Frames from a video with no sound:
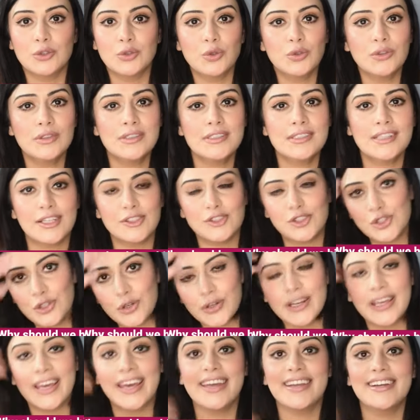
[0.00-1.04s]
Don't touch
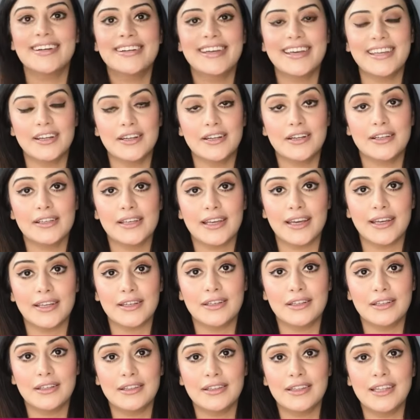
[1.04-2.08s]
your hair again and
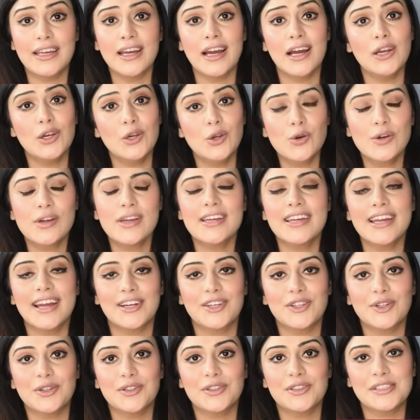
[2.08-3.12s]
again. They are looking
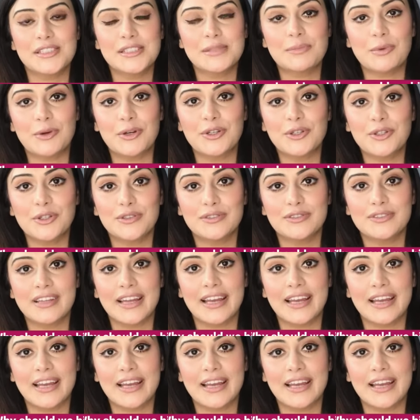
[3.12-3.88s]
at you at this point of